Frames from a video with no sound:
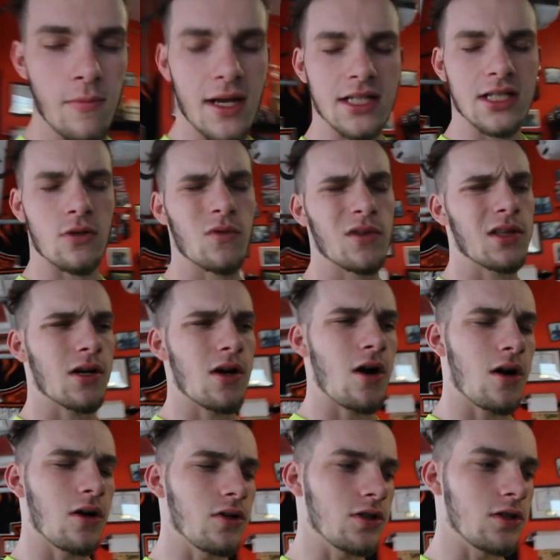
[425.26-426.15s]
messing with the
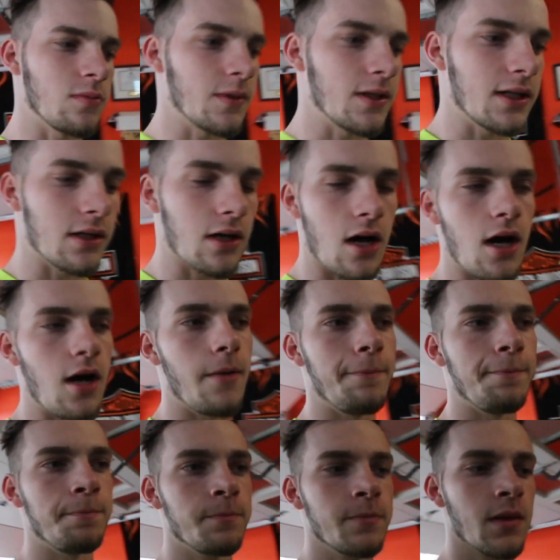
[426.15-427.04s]
car a little bit,
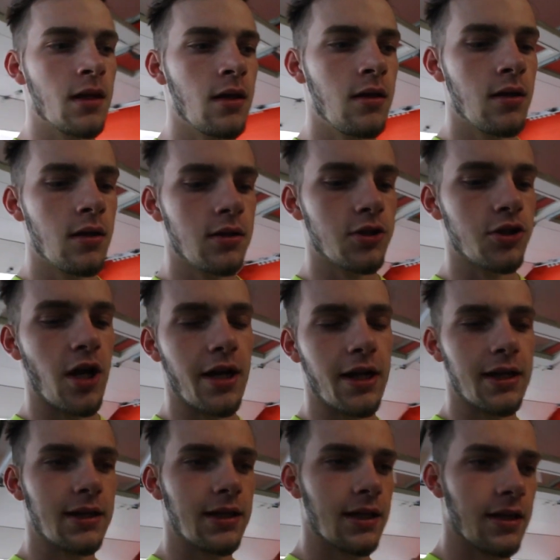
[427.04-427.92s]
trying
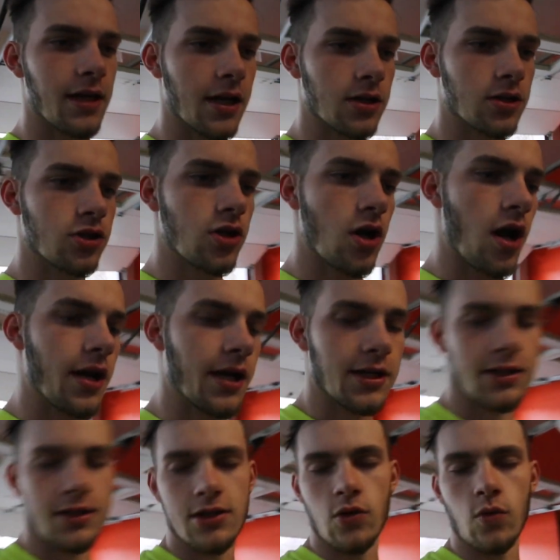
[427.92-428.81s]
to get the
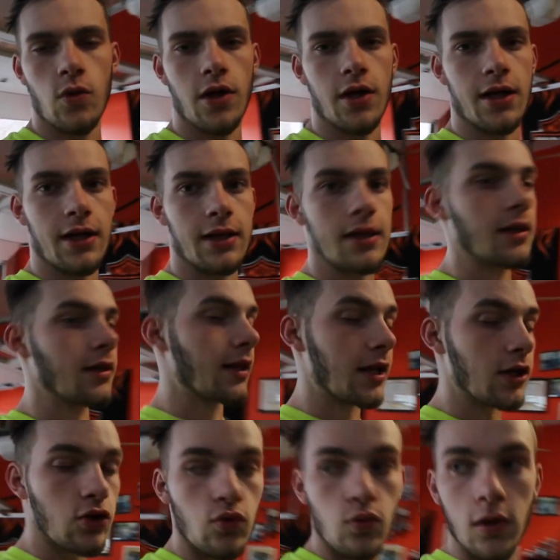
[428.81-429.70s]
electronics to work, and
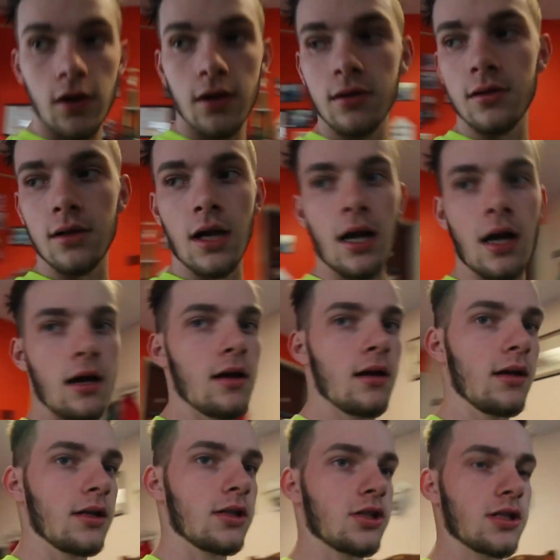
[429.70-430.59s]
they do work.
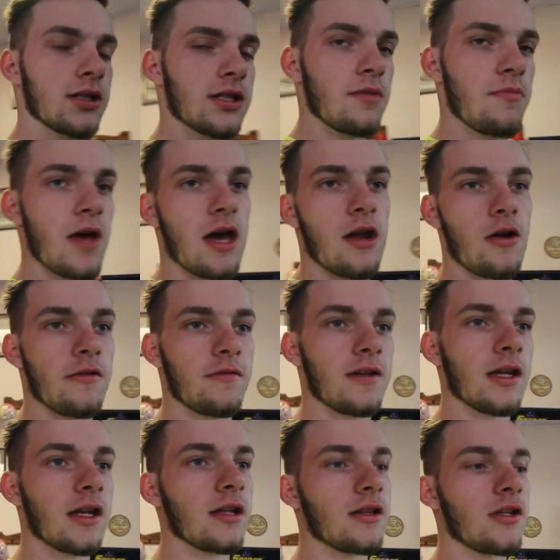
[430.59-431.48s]
It's just a matter
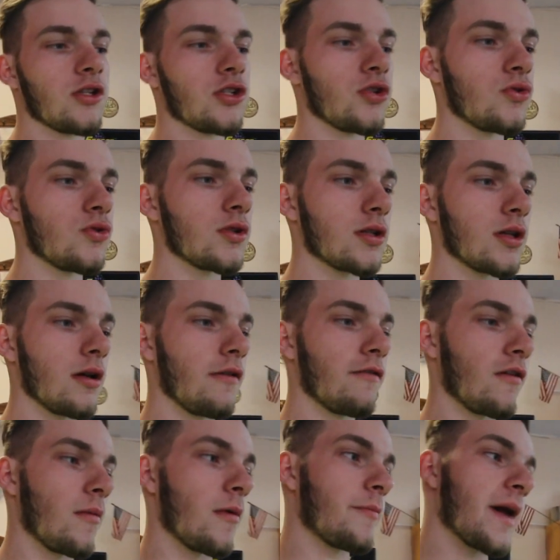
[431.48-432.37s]
of getting the juice from a